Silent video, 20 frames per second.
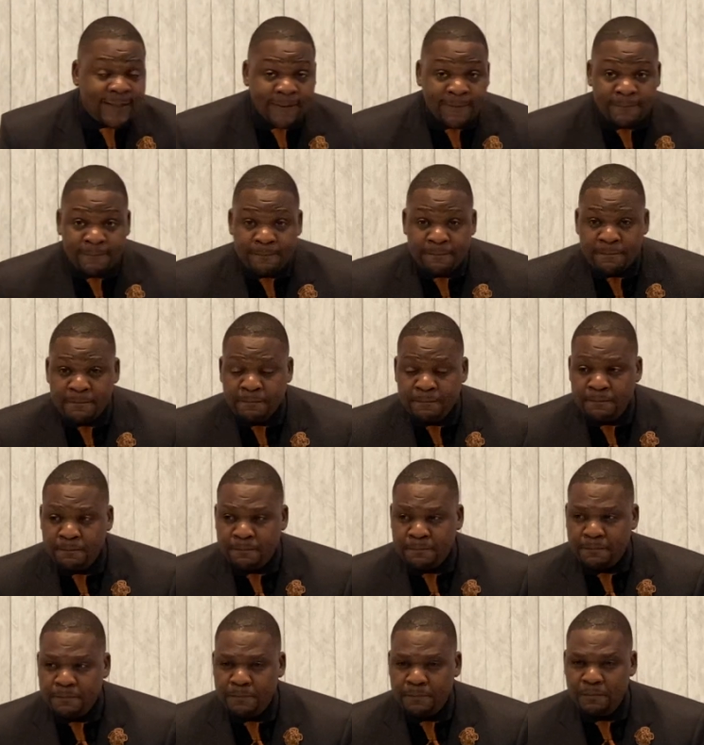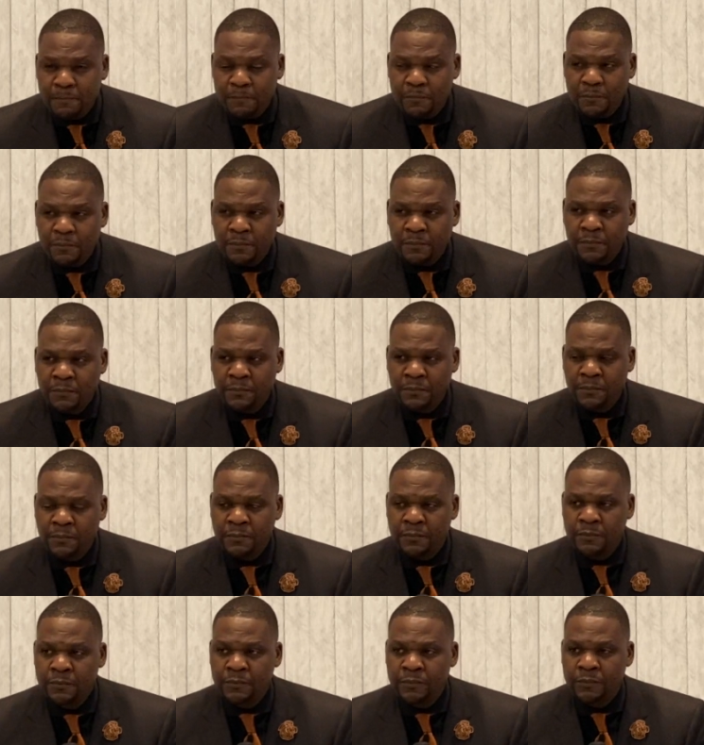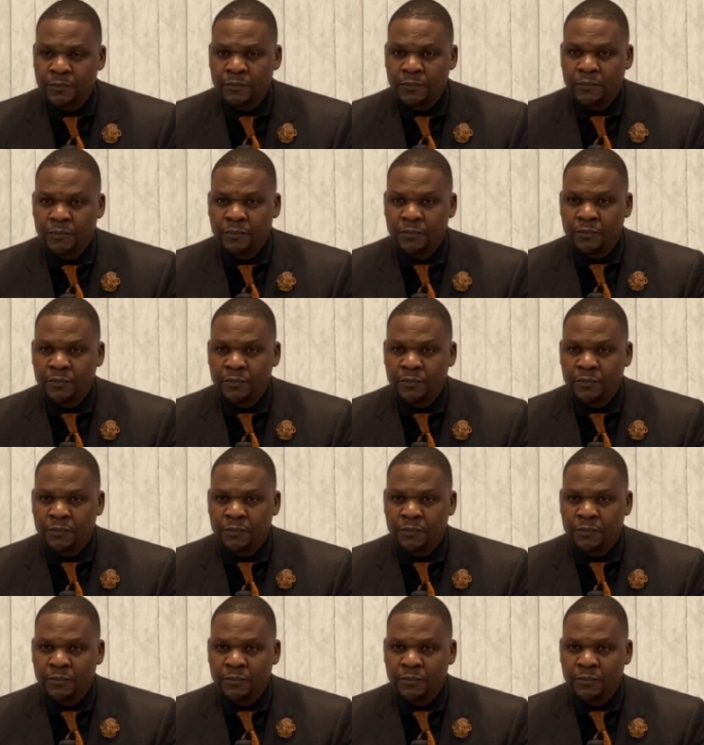[no speech]